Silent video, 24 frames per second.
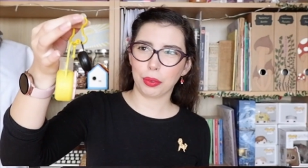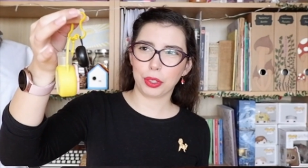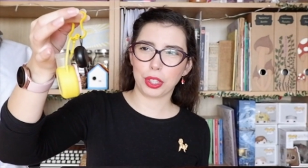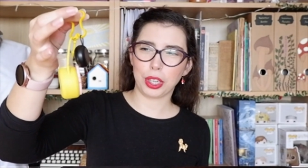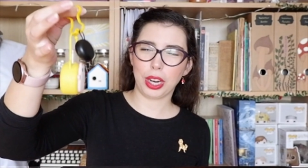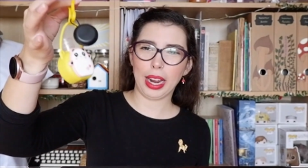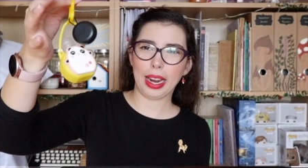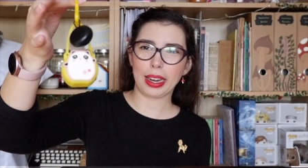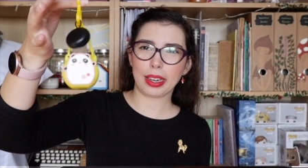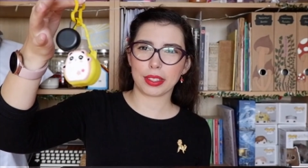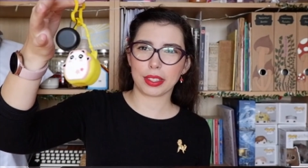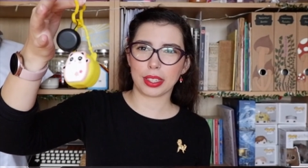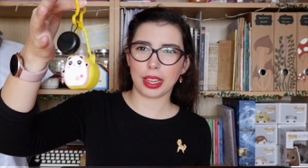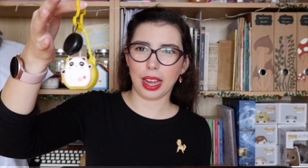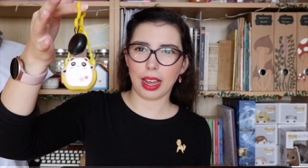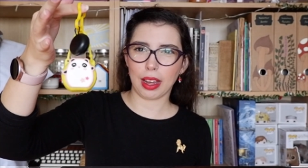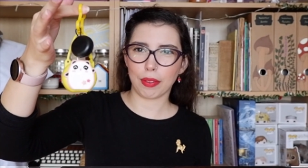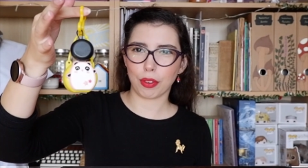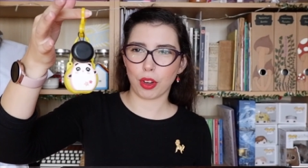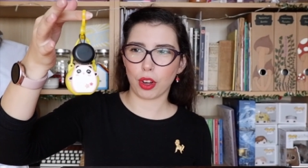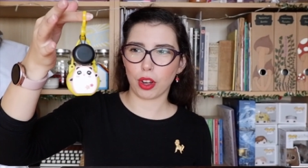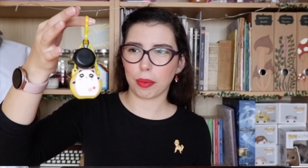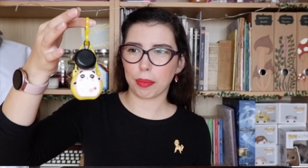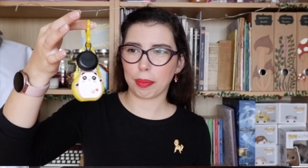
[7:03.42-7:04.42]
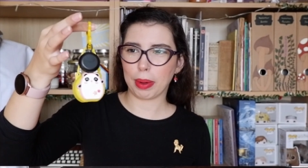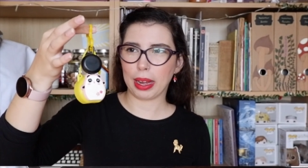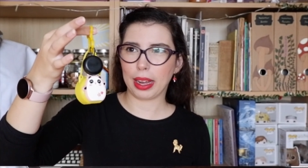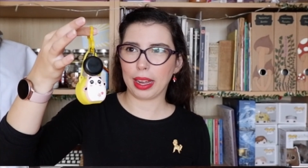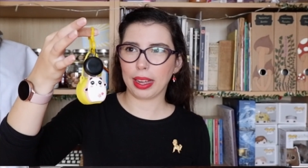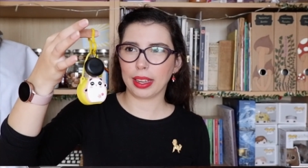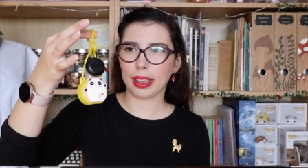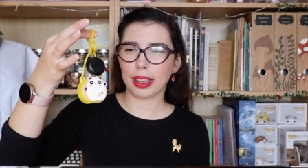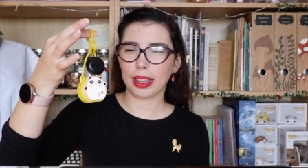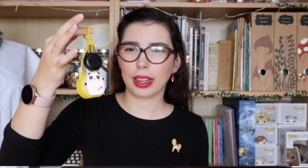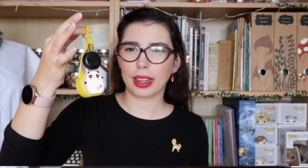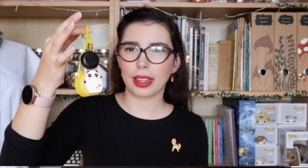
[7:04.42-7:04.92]
which I actually have on
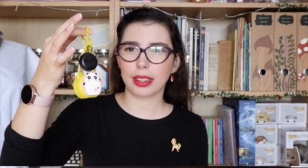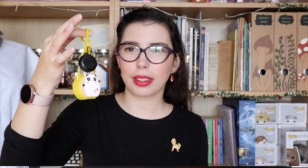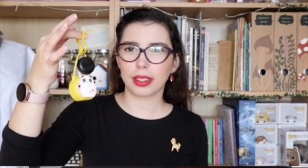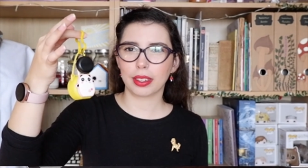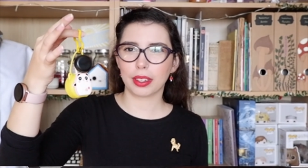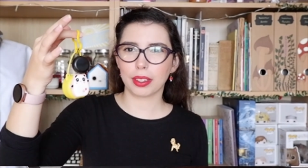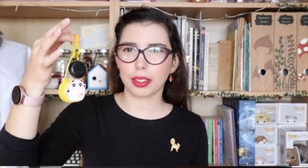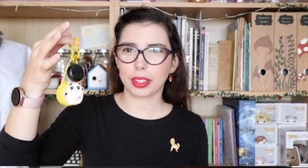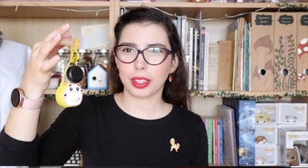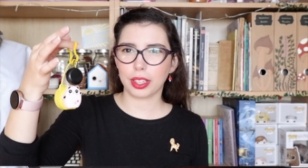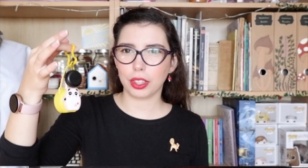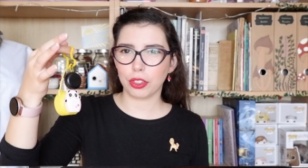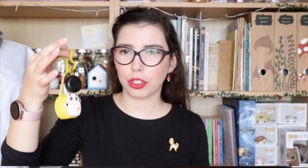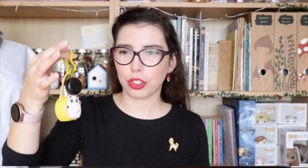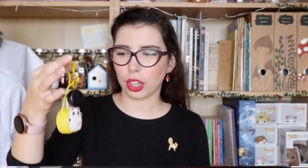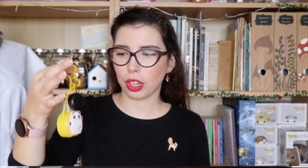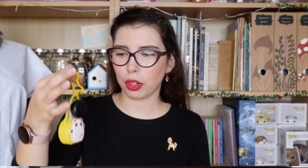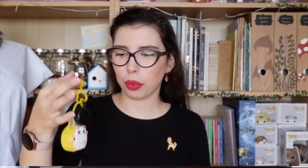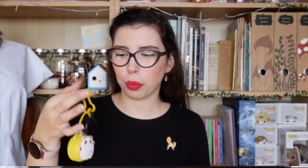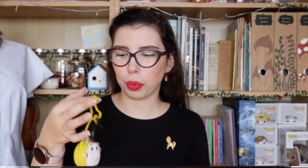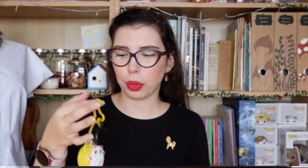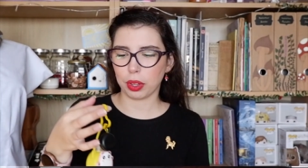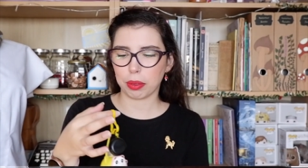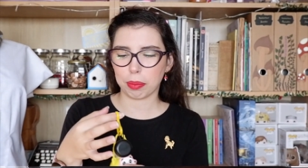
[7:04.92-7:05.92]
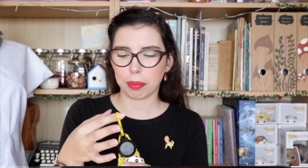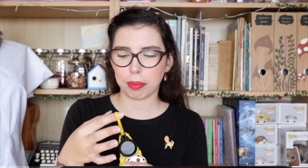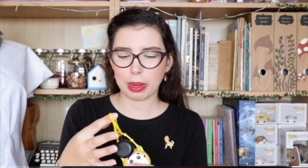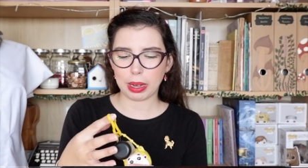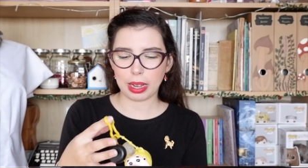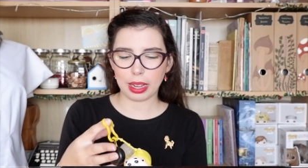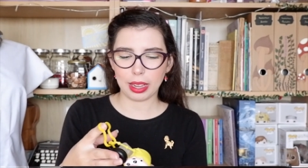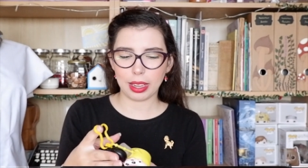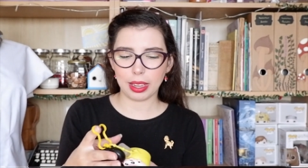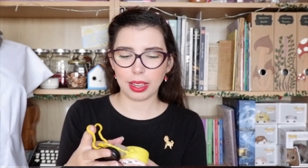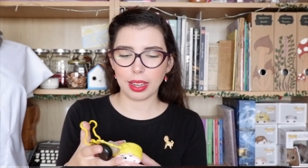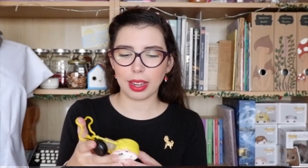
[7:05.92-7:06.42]
my little keychain with my